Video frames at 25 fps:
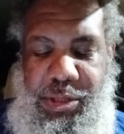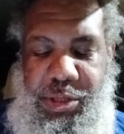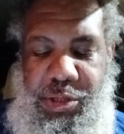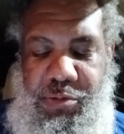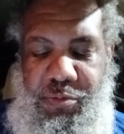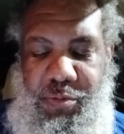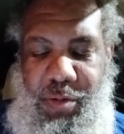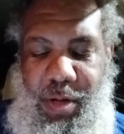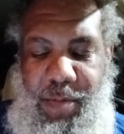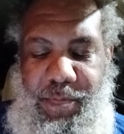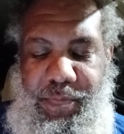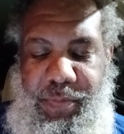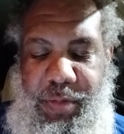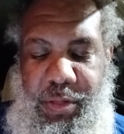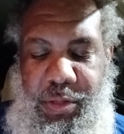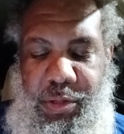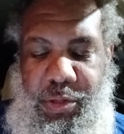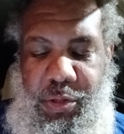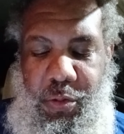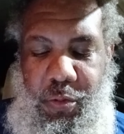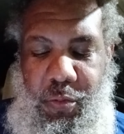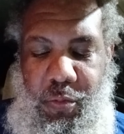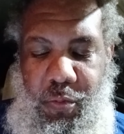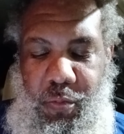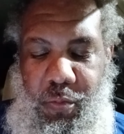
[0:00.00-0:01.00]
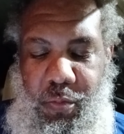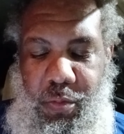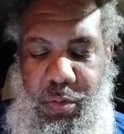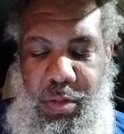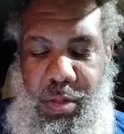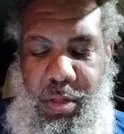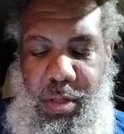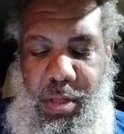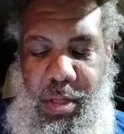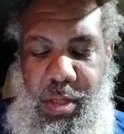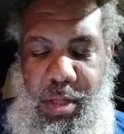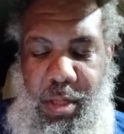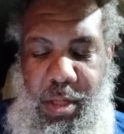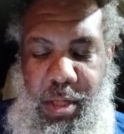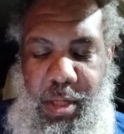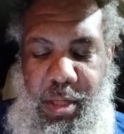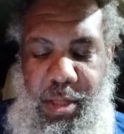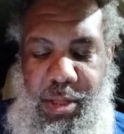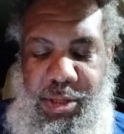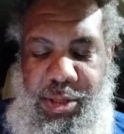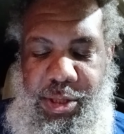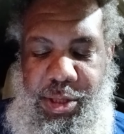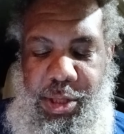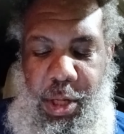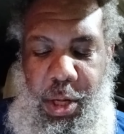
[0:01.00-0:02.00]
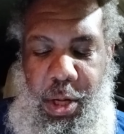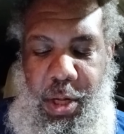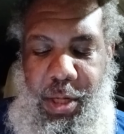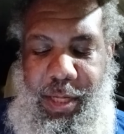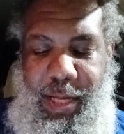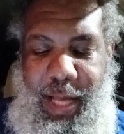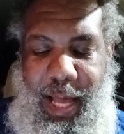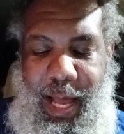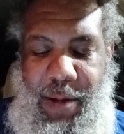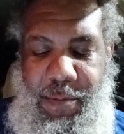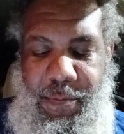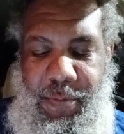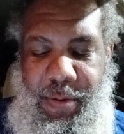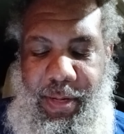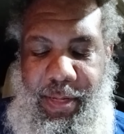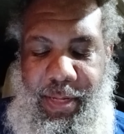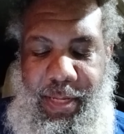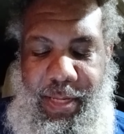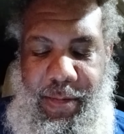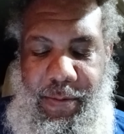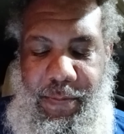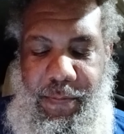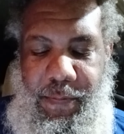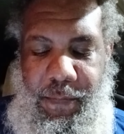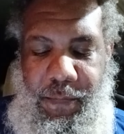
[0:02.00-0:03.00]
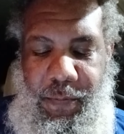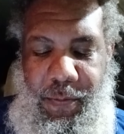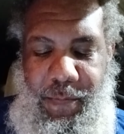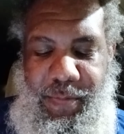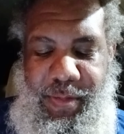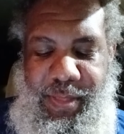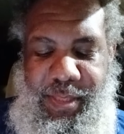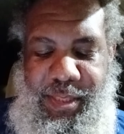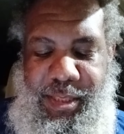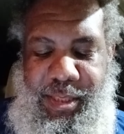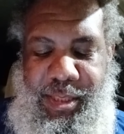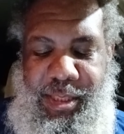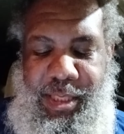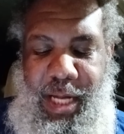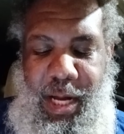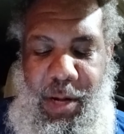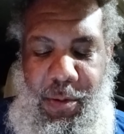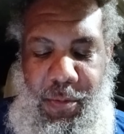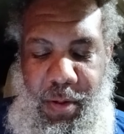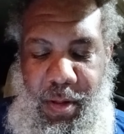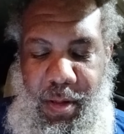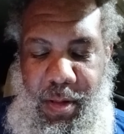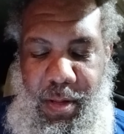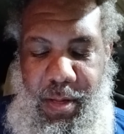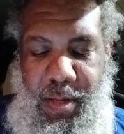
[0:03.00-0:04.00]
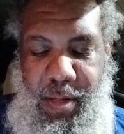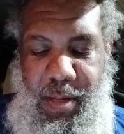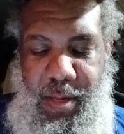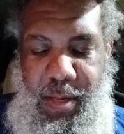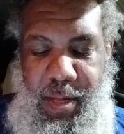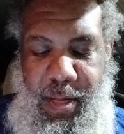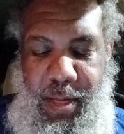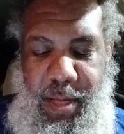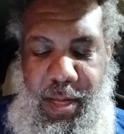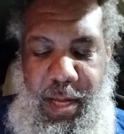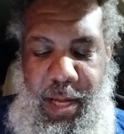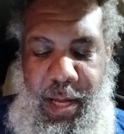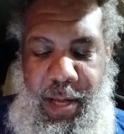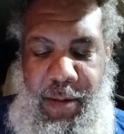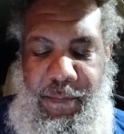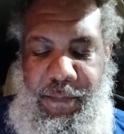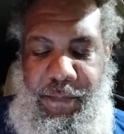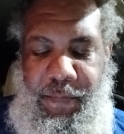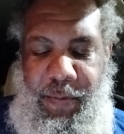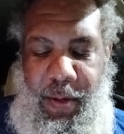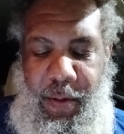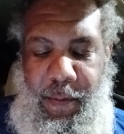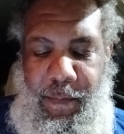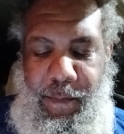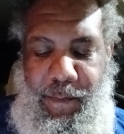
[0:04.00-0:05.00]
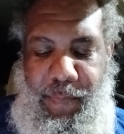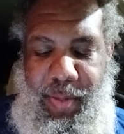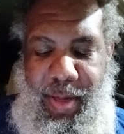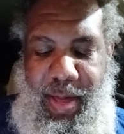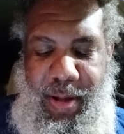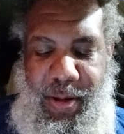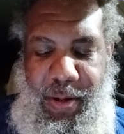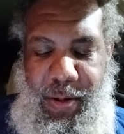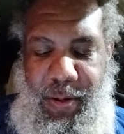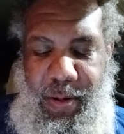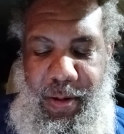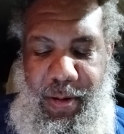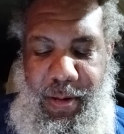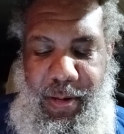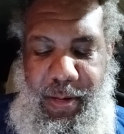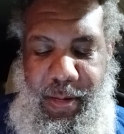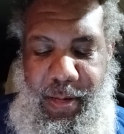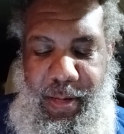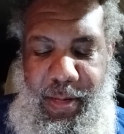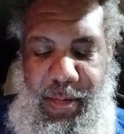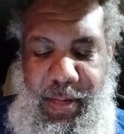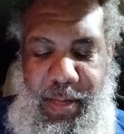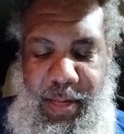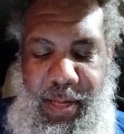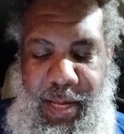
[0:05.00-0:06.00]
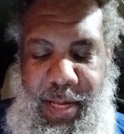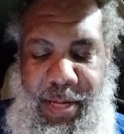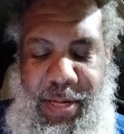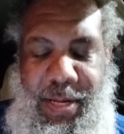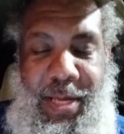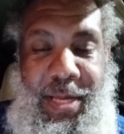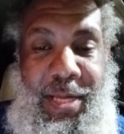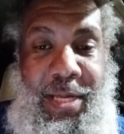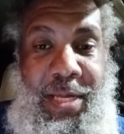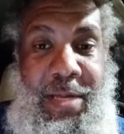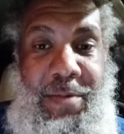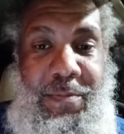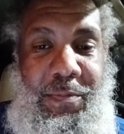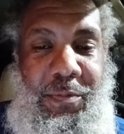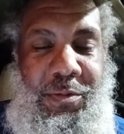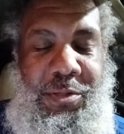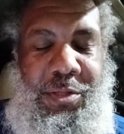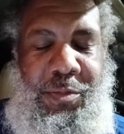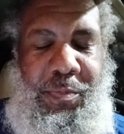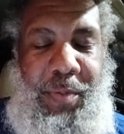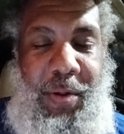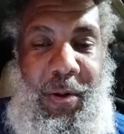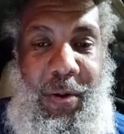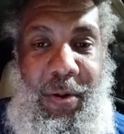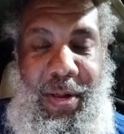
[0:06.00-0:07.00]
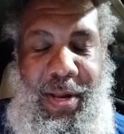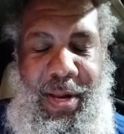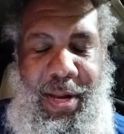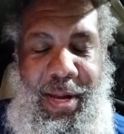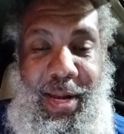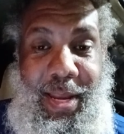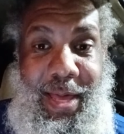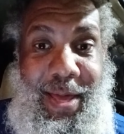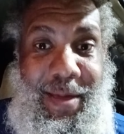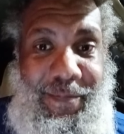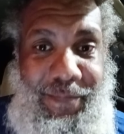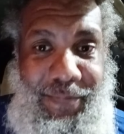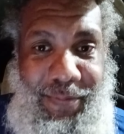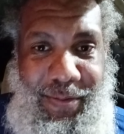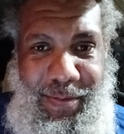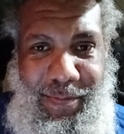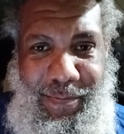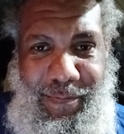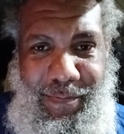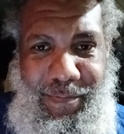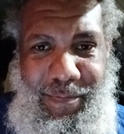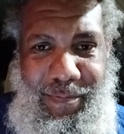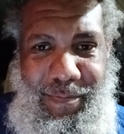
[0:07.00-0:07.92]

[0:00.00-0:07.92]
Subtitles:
strummed the tune. Saul got relief from his terror and felt better, and the evil spirit left him.